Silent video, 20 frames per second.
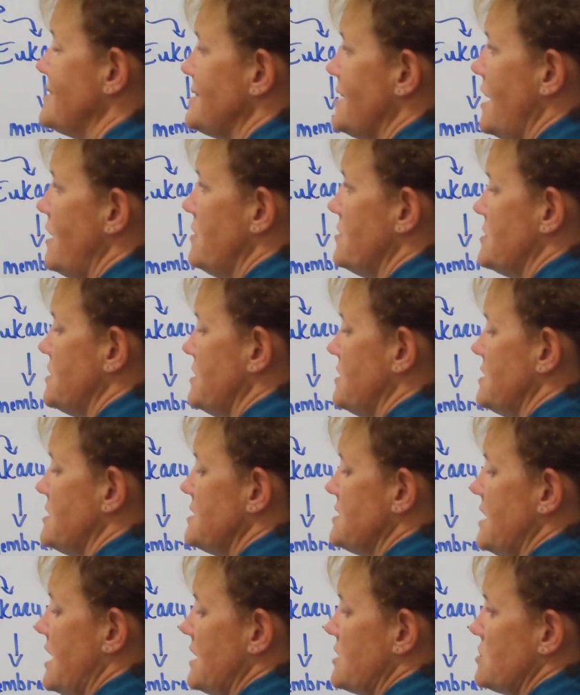cells in
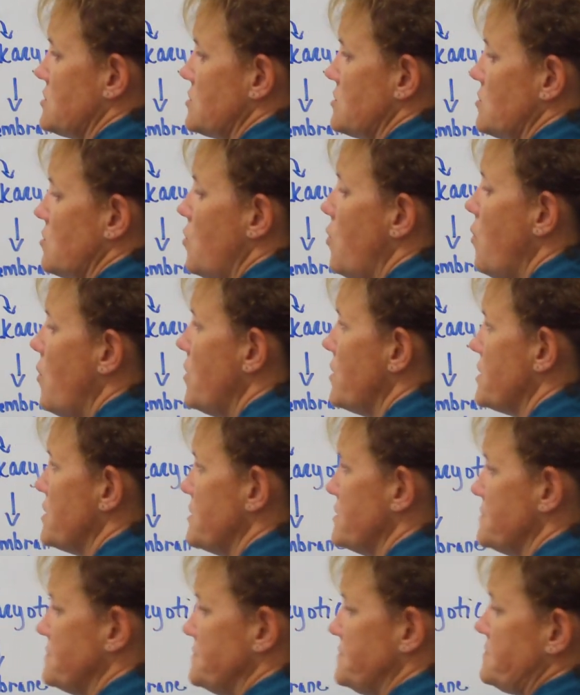this next
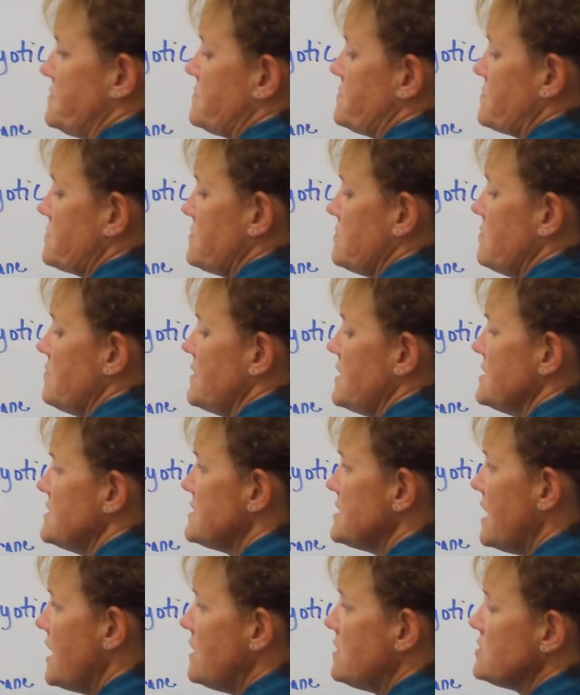quarter.
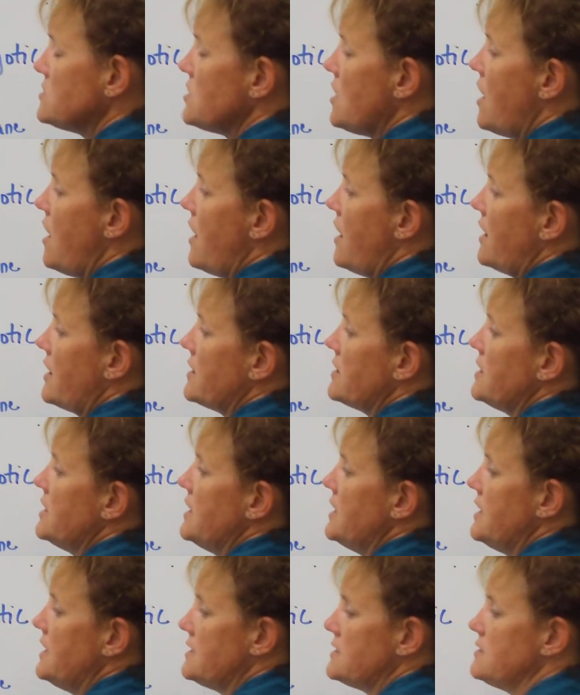Cells are
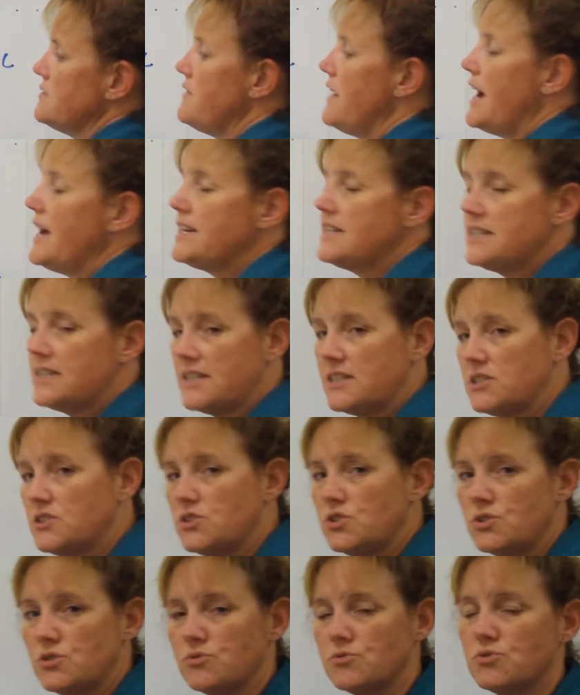divided
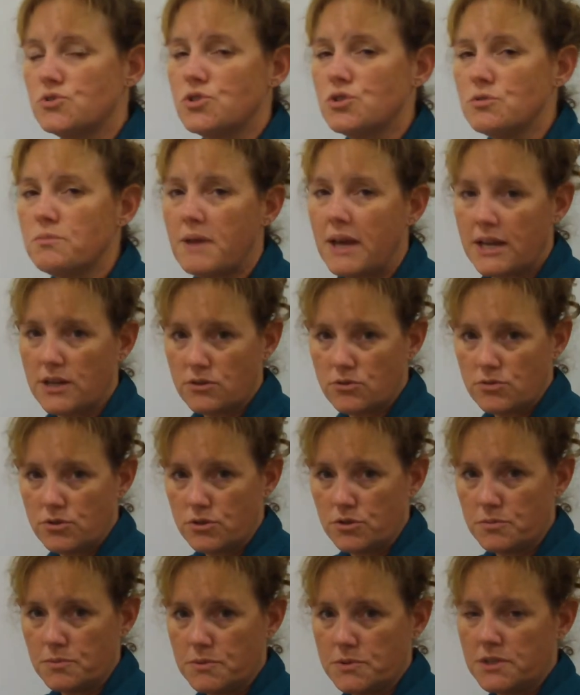into two main
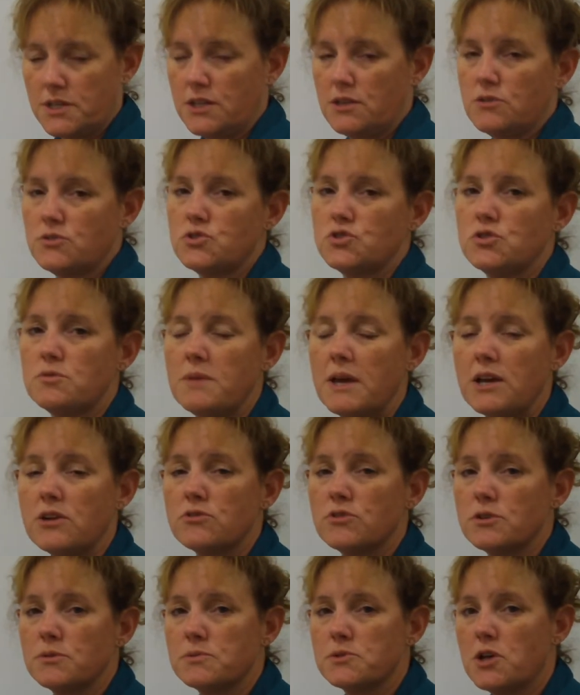groups, and those two main
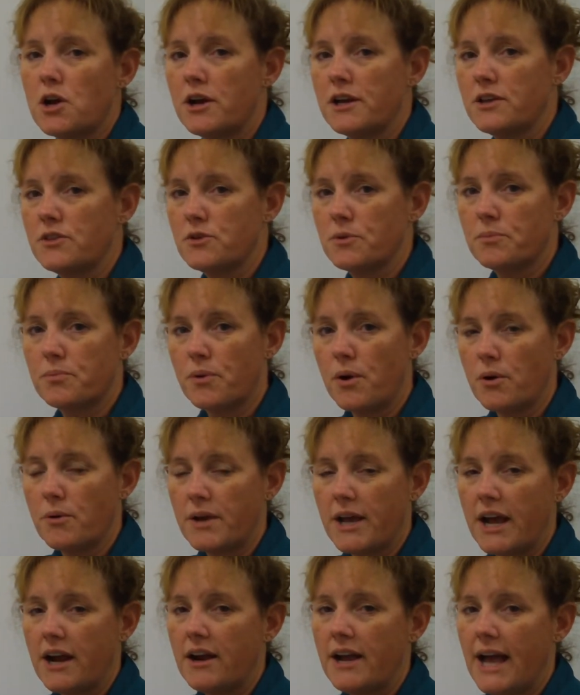groups are either
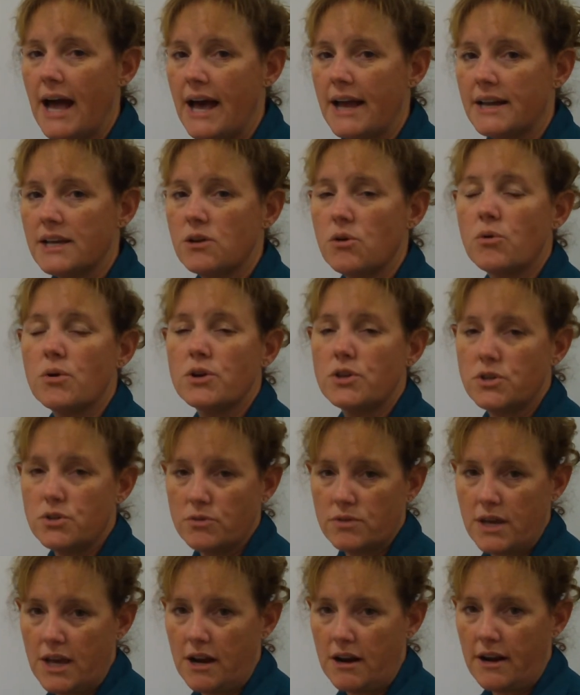prokaryotic or
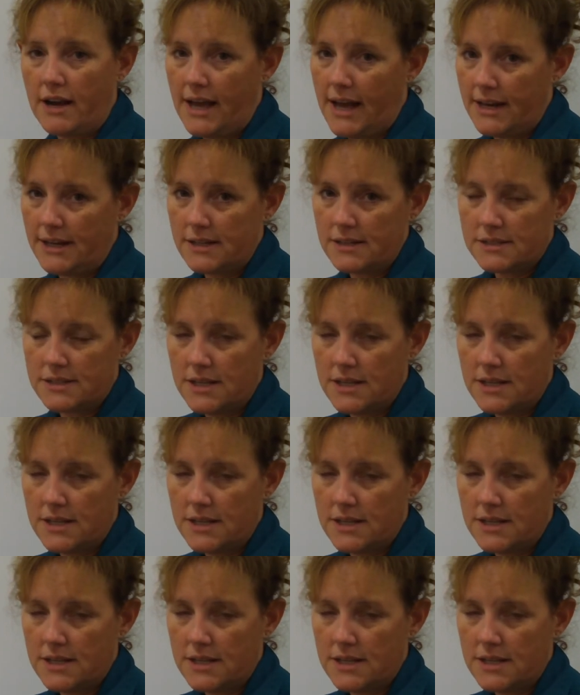eukaryotic